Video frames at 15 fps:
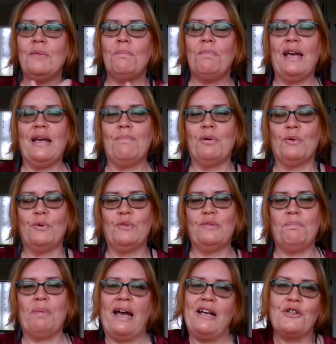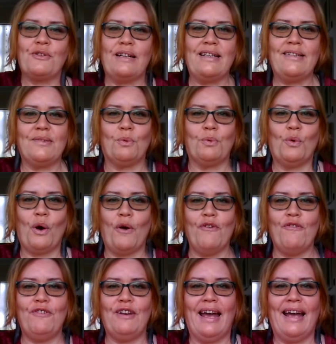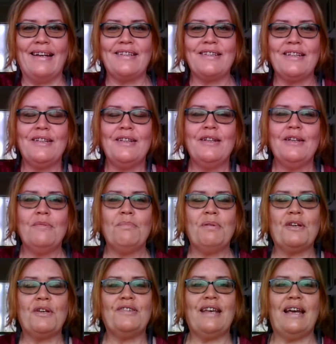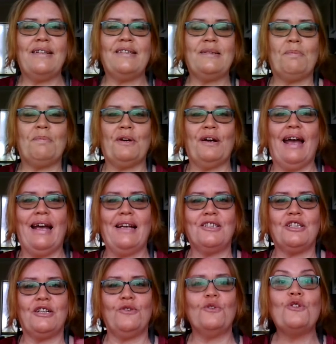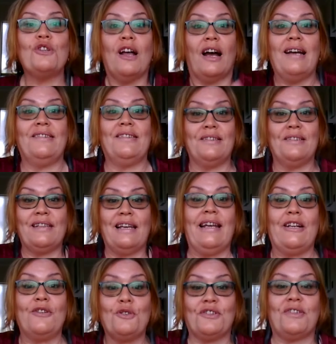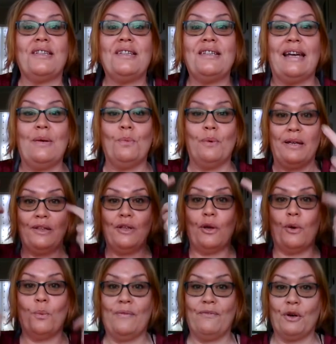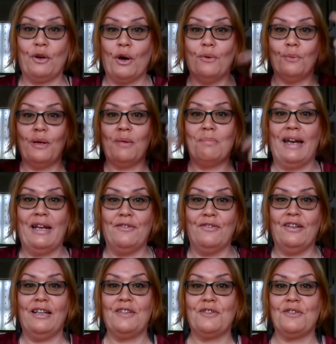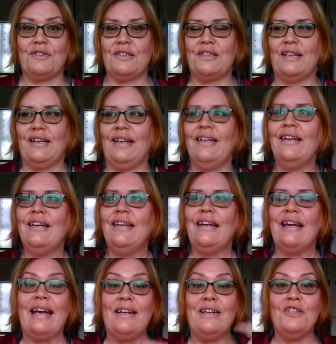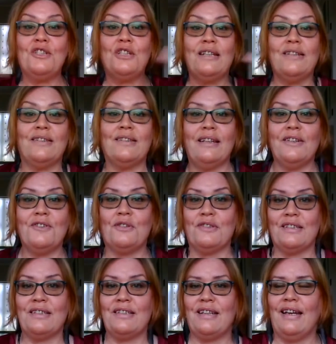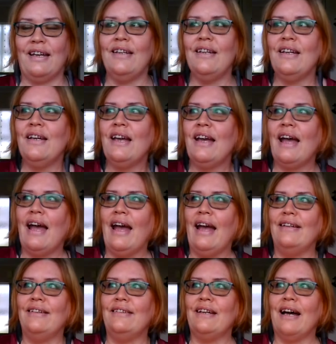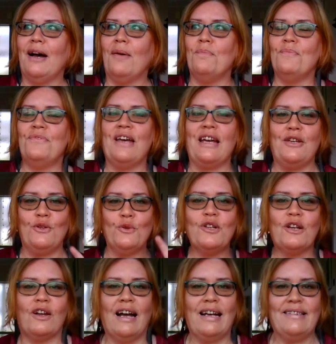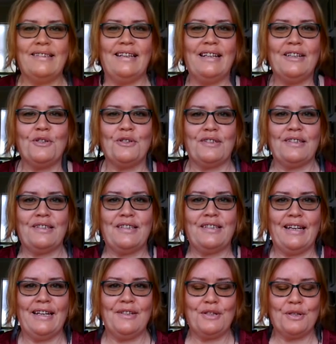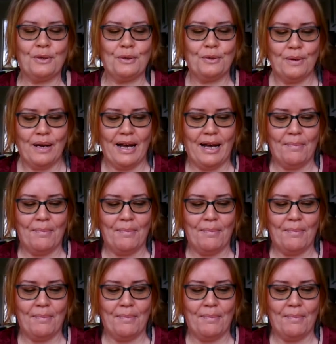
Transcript: people's batteries will go flat because that spirit actually utilizes electricity. We're made of electricity. Energy is electricity, and they utilize electricity to